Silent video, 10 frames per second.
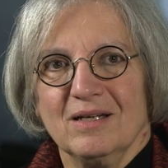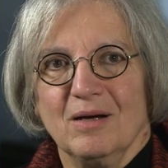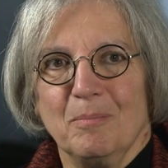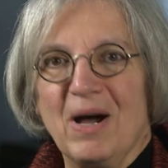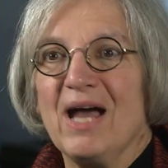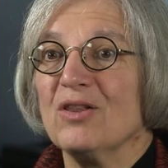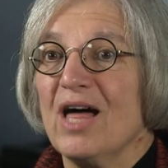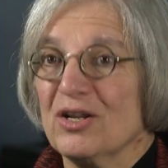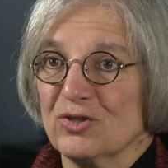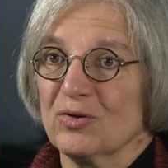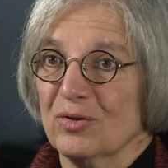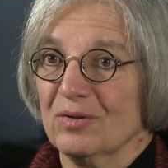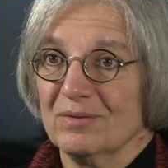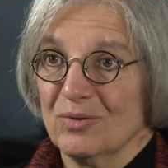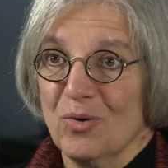a
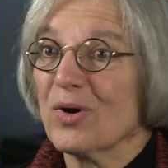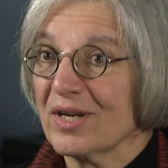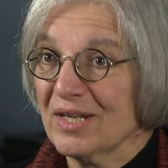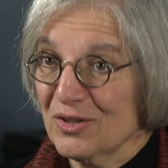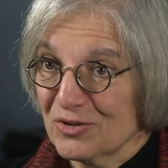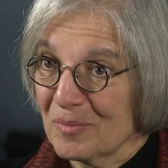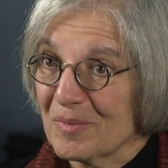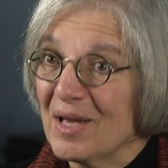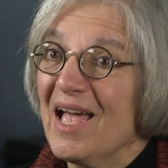biological organism.